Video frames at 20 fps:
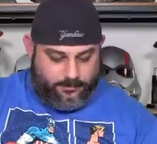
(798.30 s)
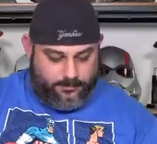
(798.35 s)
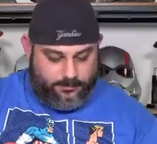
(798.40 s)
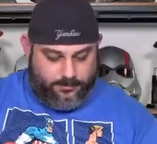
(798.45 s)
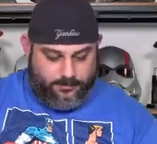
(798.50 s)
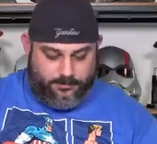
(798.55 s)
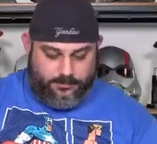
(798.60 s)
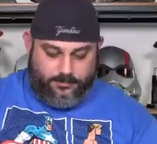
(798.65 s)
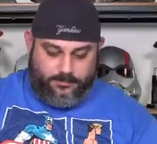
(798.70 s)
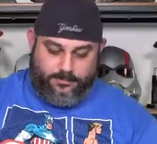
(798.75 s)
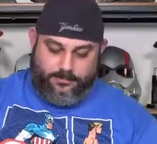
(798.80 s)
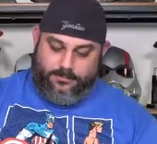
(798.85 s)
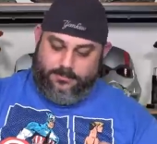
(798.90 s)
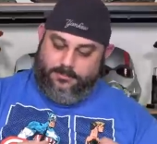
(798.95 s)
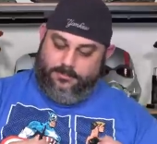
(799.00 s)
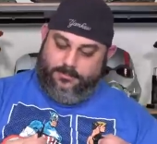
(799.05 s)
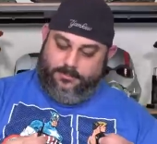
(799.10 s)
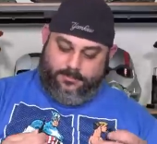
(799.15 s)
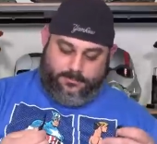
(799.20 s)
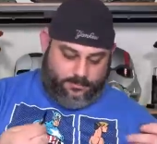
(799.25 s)

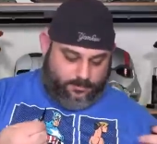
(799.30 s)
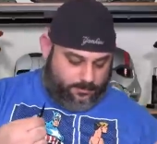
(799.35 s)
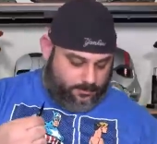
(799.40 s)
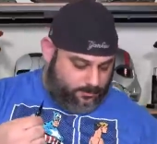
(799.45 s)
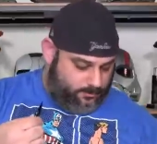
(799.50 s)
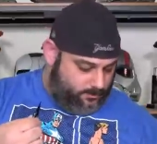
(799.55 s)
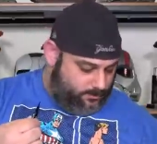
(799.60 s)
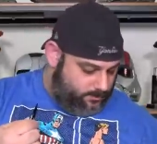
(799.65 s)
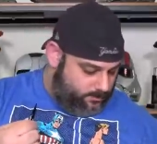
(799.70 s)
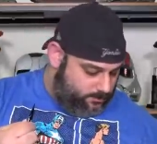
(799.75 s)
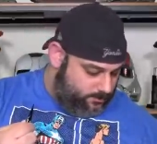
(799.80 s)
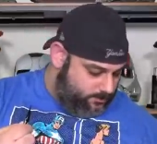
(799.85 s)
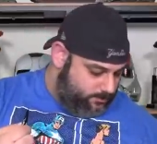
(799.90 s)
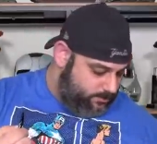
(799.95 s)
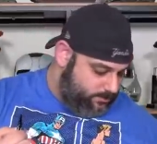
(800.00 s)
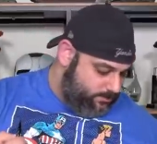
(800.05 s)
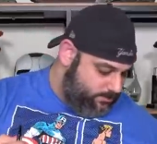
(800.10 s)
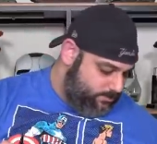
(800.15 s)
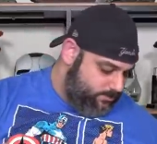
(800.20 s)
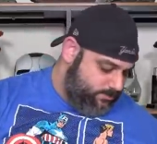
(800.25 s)

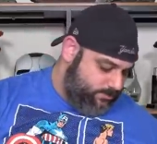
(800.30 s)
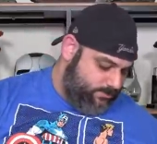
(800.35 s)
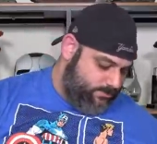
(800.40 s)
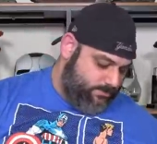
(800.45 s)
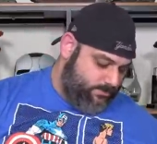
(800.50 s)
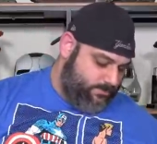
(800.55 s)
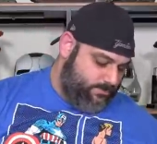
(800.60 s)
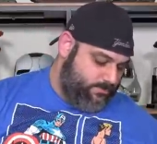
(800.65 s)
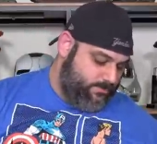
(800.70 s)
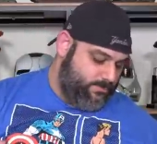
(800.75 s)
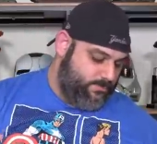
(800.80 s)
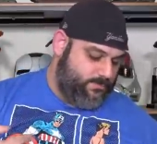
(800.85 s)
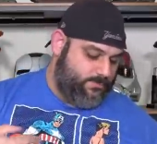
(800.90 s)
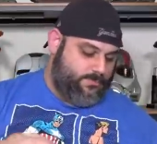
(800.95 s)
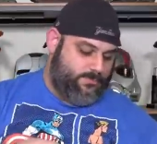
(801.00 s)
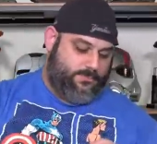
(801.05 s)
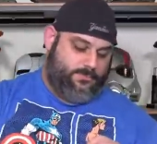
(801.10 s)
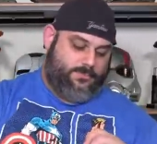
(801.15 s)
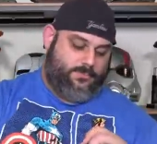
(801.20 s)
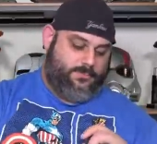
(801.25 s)

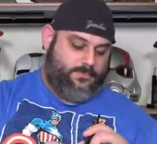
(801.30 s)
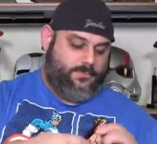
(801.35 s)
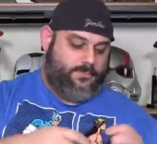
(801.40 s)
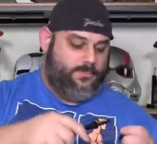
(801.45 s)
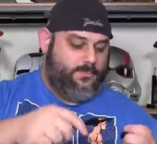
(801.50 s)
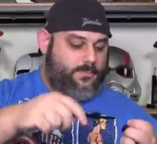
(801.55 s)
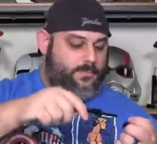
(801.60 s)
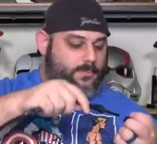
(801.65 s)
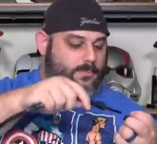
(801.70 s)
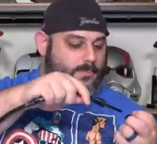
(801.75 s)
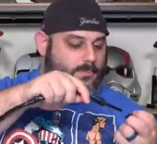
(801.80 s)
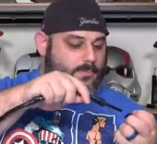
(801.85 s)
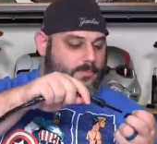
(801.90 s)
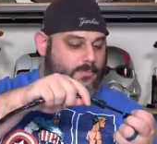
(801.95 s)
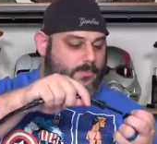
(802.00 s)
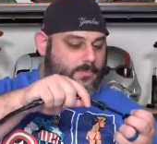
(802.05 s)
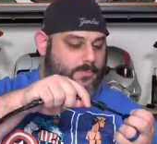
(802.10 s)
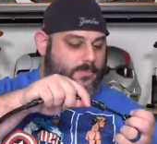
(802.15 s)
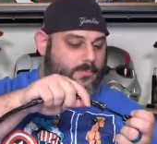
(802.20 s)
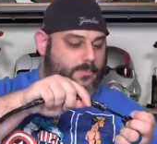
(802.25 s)

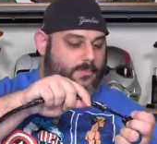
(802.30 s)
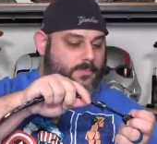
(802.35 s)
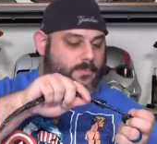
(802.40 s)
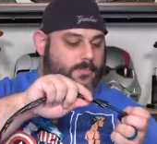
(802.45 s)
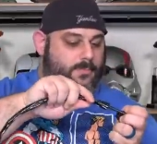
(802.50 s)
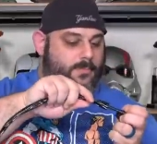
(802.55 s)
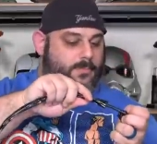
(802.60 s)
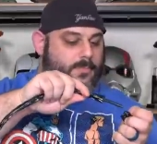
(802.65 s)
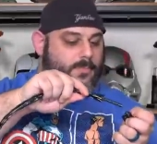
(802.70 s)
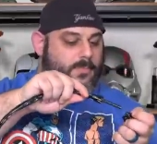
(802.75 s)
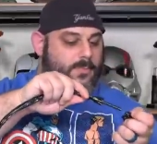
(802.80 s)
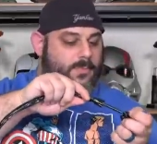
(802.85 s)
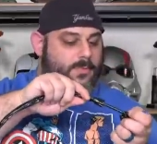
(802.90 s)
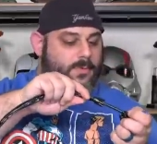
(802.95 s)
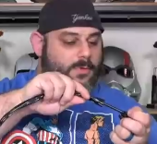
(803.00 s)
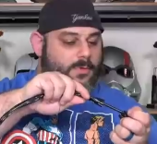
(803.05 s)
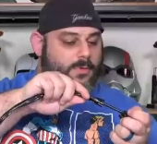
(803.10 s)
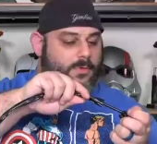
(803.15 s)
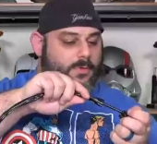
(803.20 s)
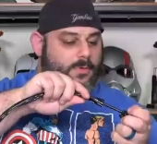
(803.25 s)

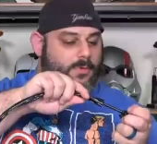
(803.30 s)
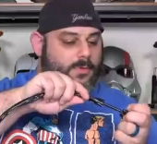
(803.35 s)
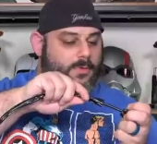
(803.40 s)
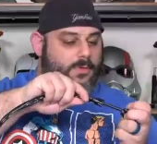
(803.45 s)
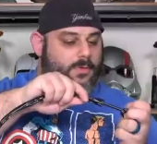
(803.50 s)
[no speech]